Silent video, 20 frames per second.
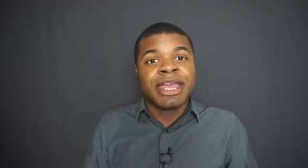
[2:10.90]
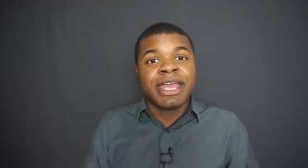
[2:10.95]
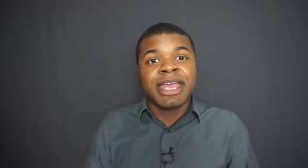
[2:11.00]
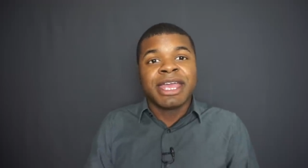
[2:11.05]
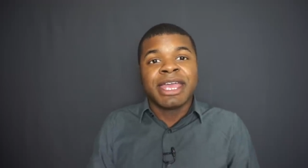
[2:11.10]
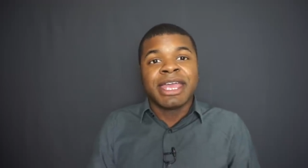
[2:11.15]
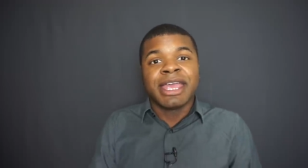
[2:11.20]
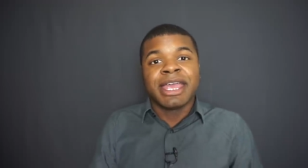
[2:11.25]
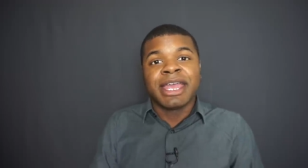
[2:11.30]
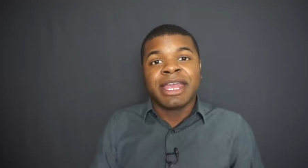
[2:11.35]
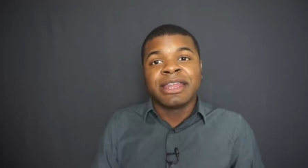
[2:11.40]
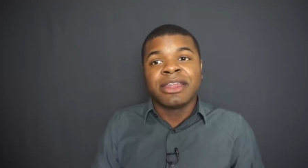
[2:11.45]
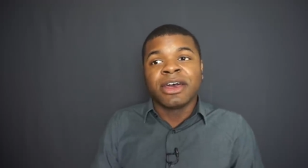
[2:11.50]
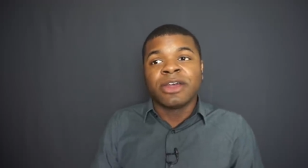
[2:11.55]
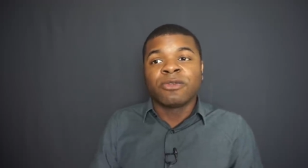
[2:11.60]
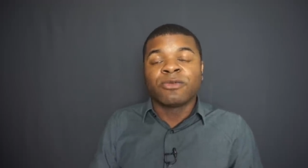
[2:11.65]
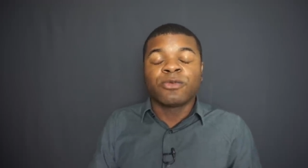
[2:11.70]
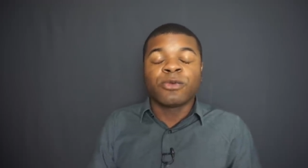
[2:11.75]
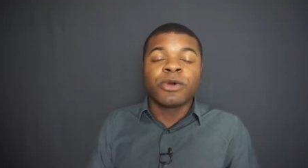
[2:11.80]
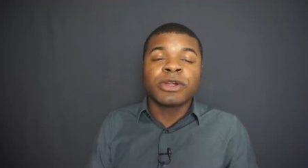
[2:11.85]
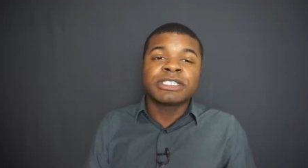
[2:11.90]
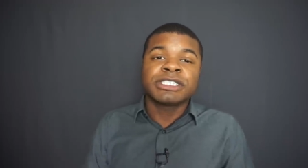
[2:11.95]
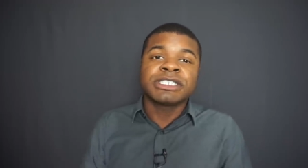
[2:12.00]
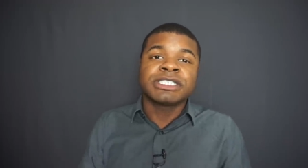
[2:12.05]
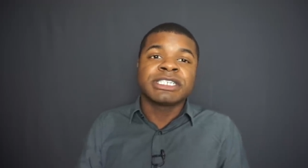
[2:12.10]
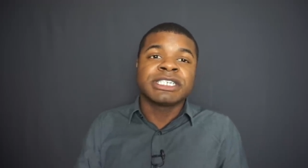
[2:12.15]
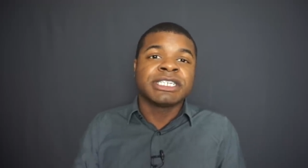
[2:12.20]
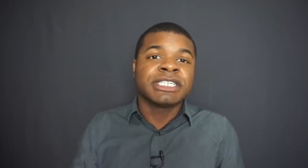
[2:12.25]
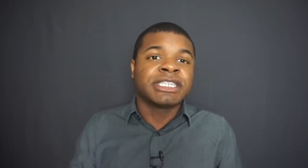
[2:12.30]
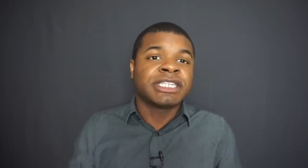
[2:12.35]
and
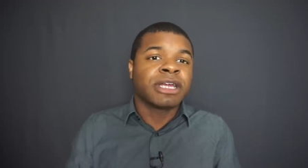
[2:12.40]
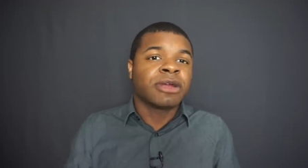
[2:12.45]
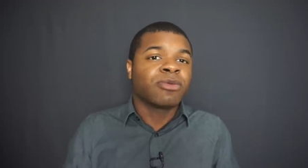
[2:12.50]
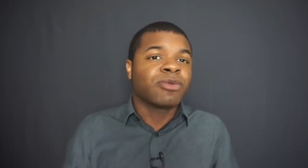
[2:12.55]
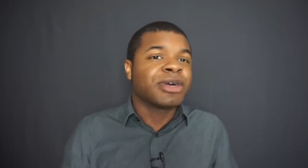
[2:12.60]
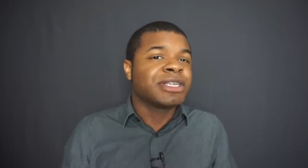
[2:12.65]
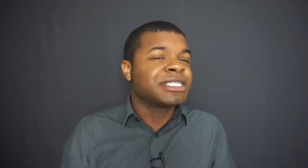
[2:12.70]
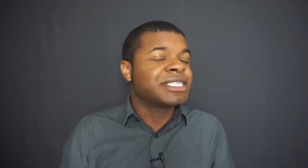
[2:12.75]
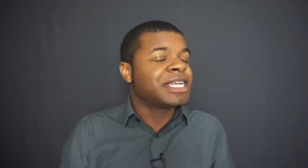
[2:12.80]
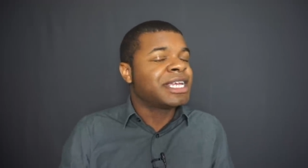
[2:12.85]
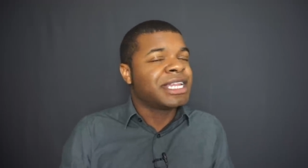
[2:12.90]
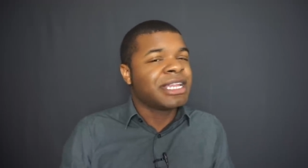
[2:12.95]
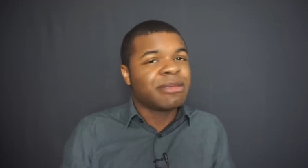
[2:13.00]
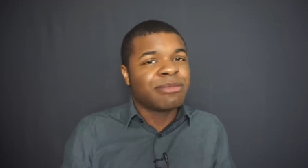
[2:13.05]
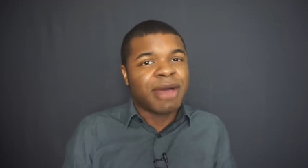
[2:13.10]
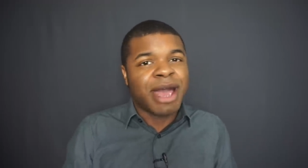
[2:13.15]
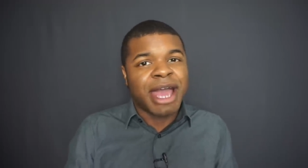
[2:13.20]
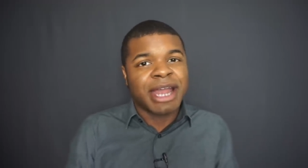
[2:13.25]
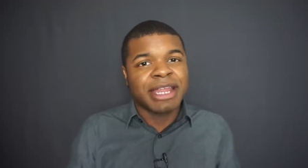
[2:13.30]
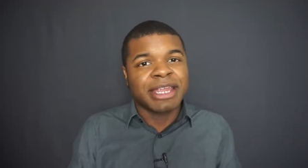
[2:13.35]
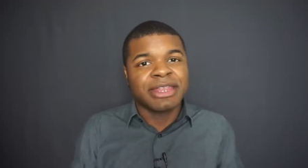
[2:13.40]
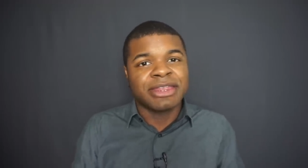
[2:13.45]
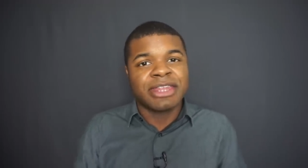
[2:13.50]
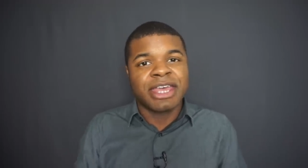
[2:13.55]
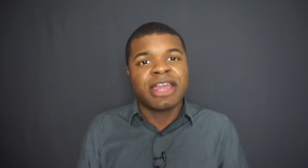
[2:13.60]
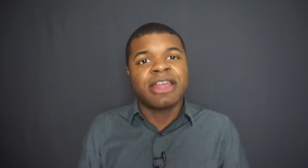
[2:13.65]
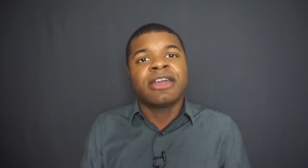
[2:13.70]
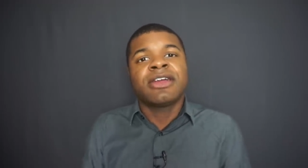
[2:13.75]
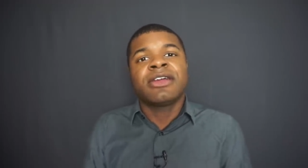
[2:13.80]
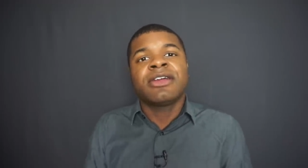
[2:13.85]
unfortunately there wasn't anybody
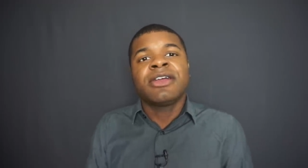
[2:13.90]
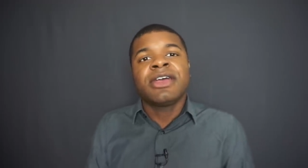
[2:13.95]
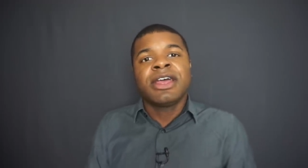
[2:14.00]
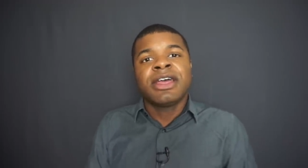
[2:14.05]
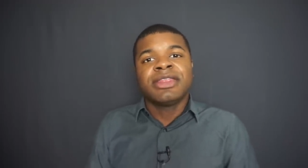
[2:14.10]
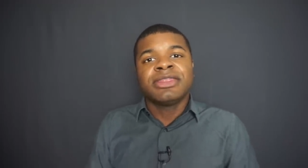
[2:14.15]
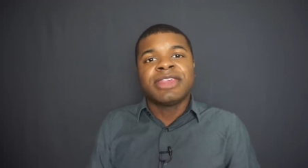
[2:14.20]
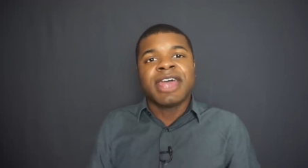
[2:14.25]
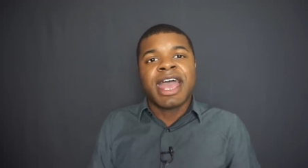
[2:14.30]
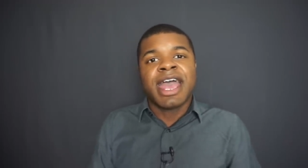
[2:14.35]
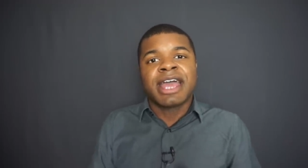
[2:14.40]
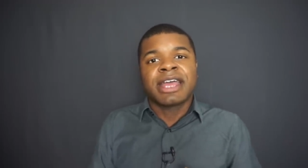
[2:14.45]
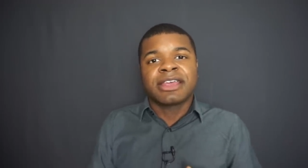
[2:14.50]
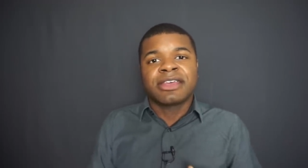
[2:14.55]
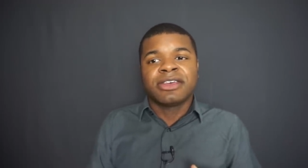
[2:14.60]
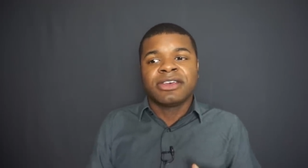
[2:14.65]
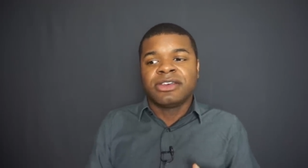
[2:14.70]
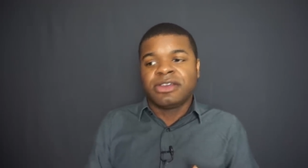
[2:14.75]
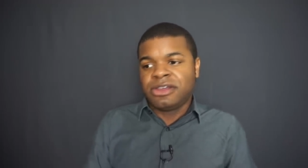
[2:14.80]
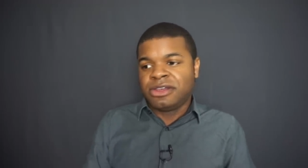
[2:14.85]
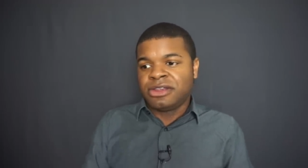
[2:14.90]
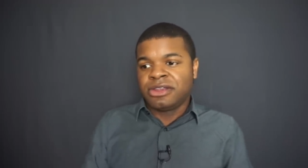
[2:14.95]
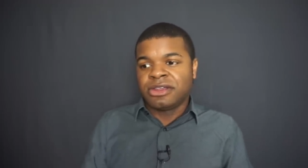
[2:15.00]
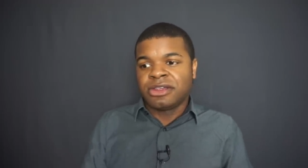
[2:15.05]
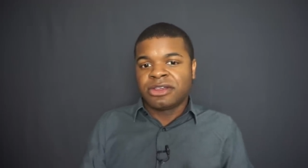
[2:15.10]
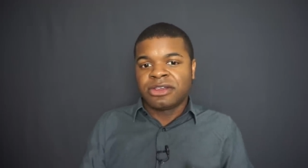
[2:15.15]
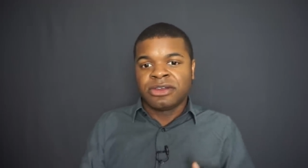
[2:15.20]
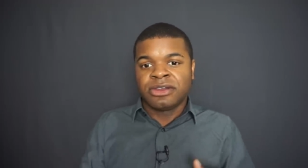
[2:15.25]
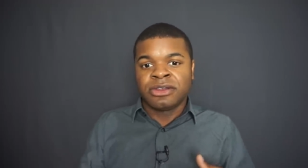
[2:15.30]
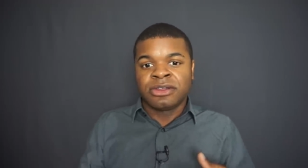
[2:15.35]
there that could
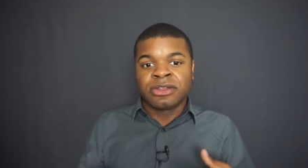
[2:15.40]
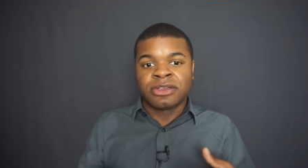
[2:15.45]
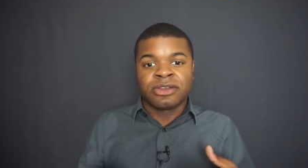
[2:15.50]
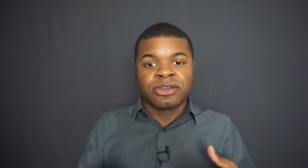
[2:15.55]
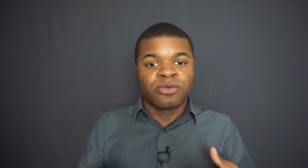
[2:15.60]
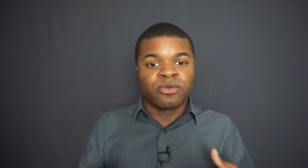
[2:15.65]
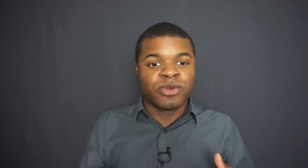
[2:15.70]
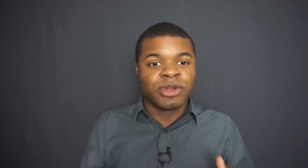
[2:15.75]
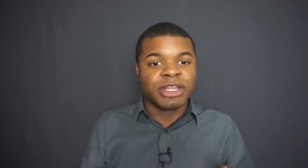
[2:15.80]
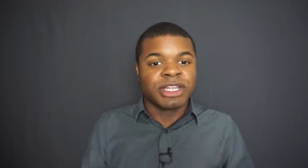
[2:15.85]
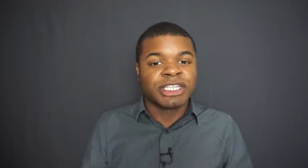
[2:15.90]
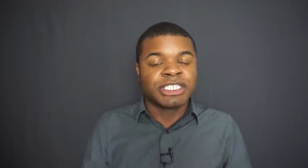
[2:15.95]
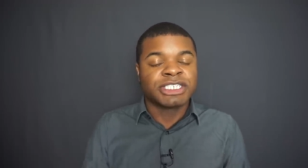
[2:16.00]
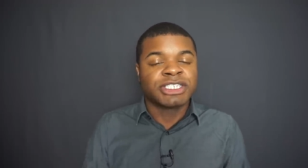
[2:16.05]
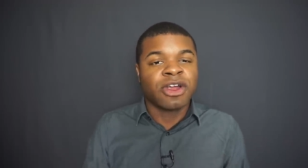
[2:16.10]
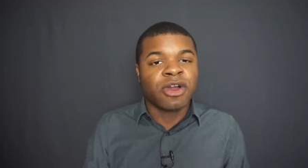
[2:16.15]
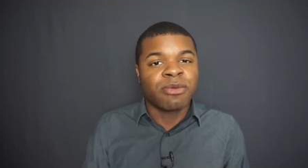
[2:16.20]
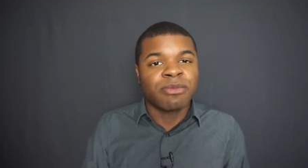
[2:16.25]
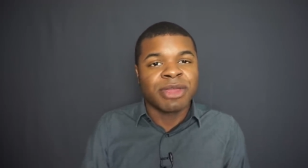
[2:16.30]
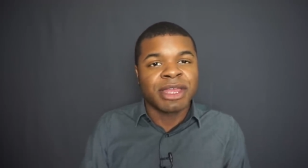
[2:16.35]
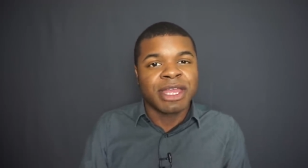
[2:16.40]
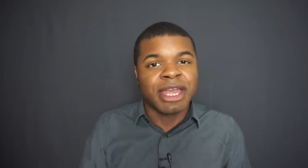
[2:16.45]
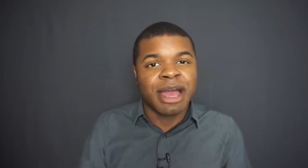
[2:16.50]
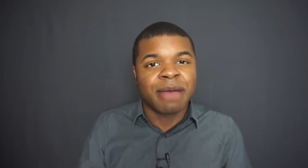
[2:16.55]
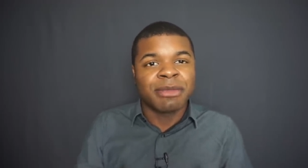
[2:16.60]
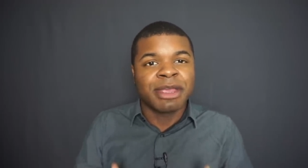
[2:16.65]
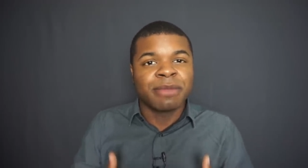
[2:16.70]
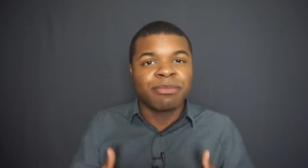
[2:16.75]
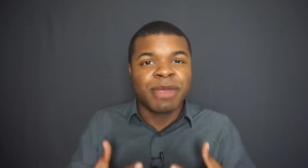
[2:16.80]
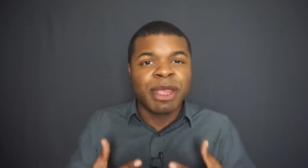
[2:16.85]
could could really show me i
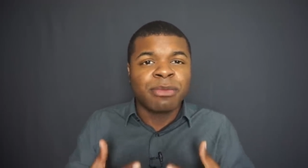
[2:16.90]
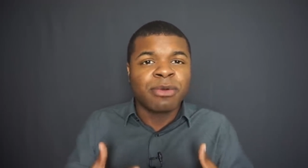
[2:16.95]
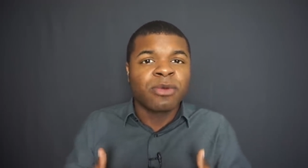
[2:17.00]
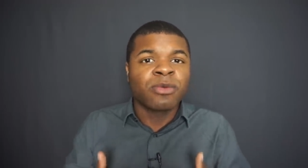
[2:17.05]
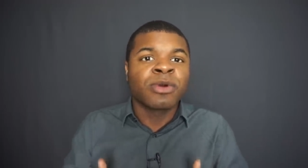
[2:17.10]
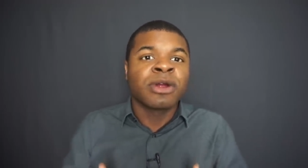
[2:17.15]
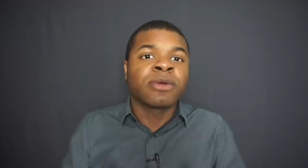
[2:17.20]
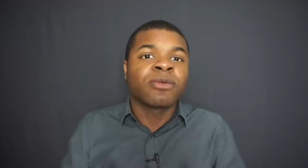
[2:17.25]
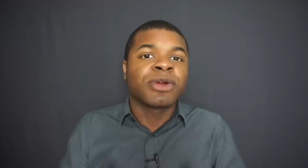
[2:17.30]
mean people were,